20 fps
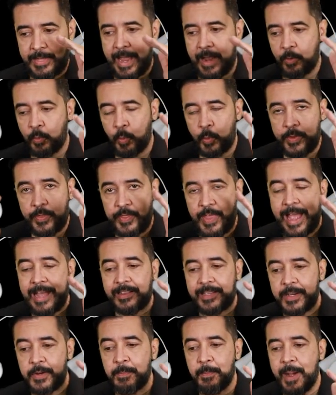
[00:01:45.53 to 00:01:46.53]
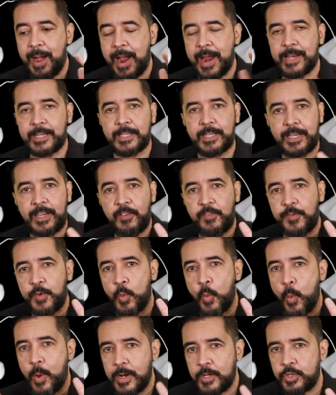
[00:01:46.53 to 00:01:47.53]
with that in mind, if you
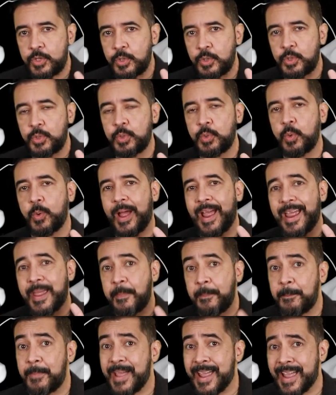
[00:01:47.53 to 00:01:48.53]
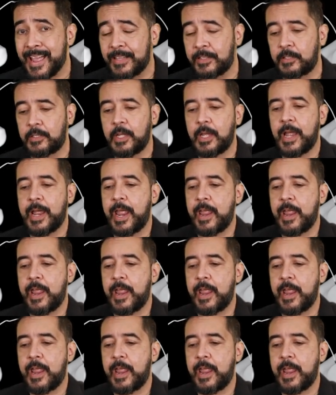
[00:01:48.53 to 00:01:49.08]
want to do a band,